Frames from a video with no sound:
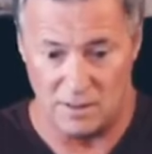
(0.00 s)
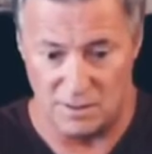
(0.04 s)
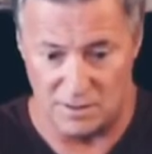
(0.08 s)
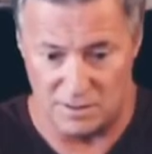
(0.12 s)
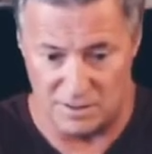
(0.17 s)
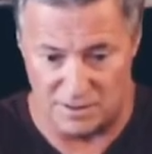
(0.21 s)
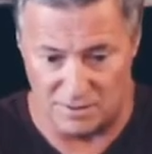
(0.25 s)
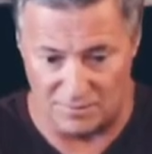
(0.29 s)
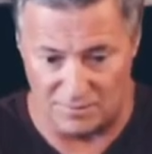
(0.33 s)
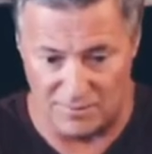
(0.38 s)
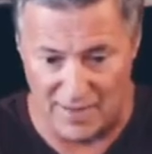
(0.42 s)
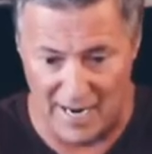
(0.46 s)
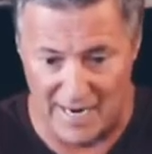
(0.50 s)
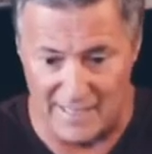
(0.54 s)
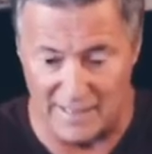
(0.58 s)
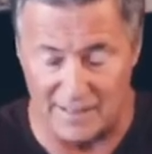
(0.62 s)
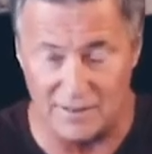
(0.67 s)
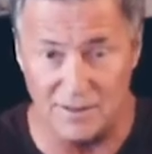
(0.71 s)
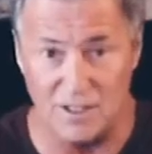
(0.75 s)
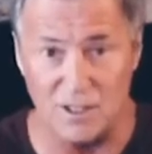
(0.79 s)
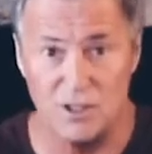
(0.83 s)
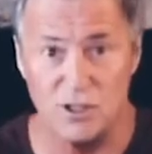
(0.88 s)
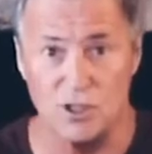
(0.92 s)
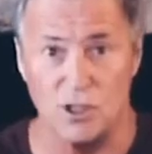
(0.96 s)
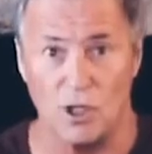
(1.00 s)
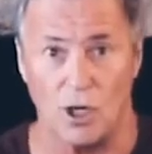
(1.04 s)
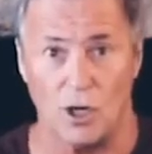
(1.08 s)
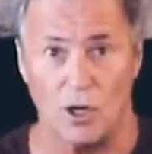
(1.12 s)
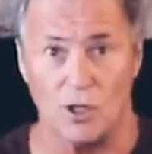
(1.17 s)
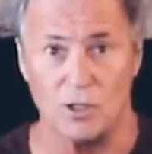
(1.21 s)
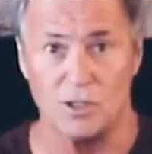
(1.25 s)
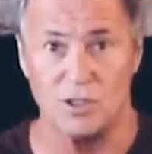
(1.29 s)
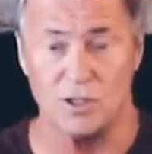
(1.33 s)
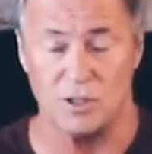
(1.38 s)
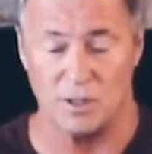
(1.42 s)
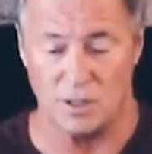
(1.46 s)
dividing the
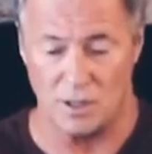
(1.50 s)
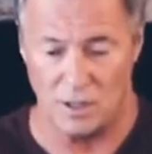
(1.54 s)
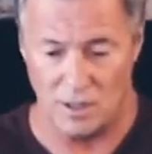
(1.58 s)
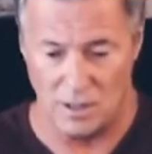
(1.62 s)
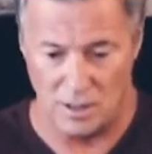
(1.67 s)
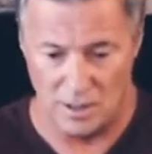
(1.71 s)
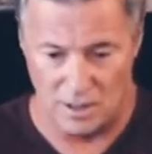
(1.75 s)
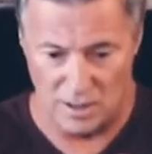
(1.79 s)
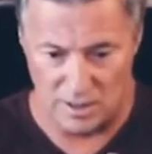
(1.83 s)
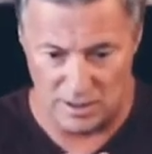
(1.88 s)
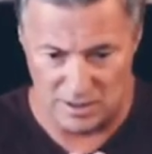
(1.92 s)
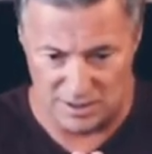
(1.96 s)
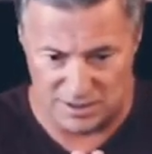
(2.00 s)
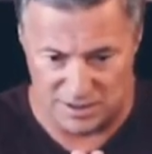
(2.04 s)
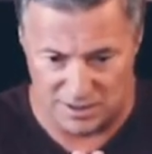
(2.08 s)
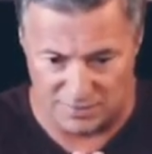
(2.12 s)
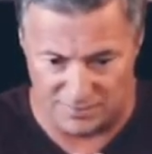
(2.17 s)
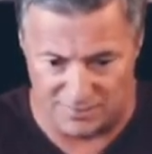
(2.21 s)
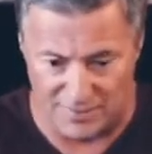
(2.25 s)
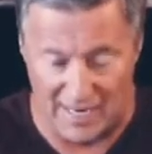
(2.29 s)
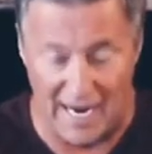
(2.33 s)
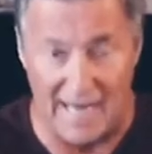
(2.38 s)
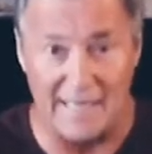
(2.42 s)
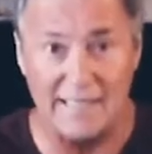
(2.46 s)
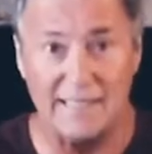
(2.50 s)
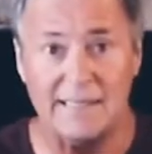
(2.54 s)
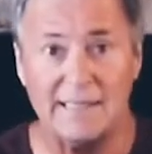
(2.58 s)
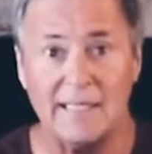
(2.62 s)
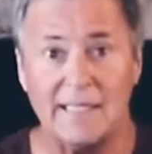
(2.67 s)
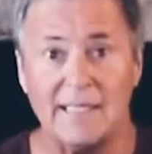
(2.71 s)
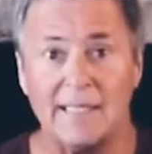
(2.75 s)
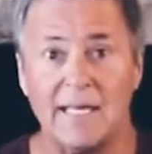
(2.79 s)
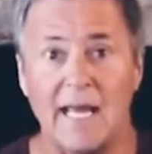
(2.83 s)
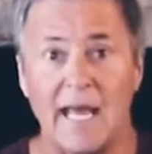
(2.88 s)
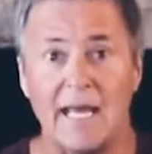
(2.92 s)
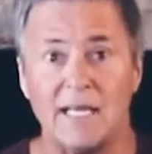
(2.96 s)
church, dividing
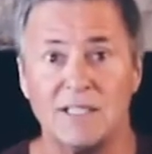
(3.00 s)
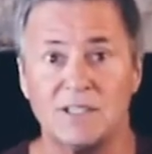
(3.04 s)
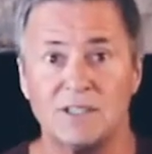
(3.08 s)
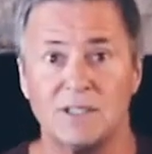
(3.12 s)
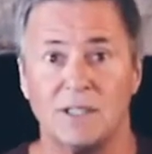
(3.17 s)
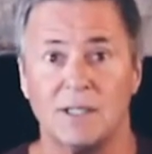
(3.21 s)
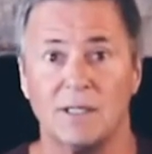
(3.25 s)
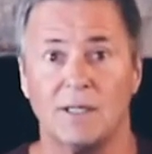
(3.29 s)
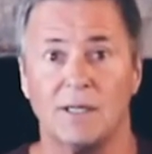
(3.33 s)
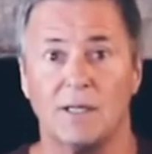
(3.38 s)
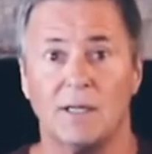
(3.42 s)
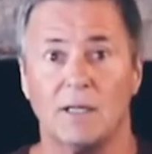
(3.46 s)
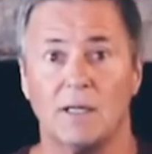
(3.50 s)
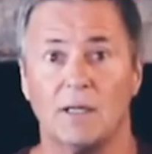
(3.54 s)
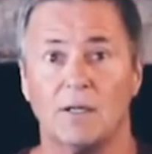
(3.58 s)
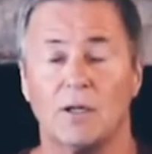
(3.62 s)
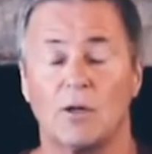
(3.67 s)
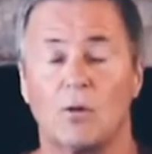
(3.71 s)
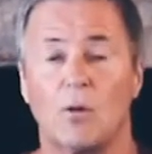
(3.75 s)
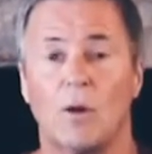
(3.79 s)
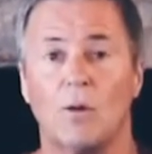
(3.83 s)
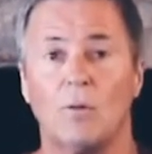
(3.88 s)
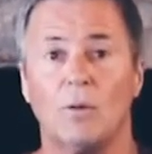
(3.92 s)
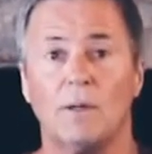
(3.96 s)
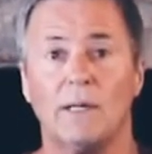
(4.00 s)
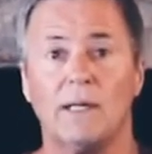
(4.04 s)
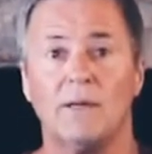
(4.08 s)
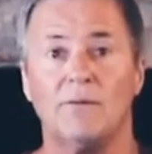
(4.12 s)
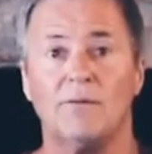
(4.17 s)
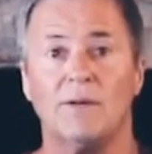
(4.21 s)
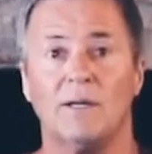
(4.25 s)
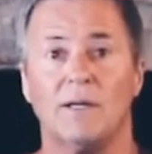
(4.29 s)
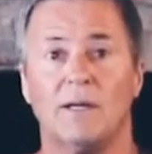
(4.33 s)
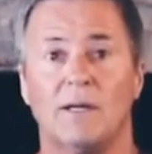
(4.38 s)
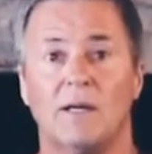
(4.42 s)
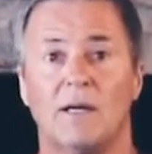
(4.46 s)
the nation. Look where we're
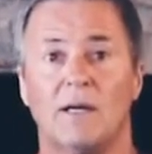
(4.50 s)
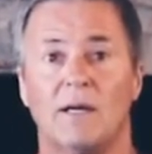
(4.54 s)
living.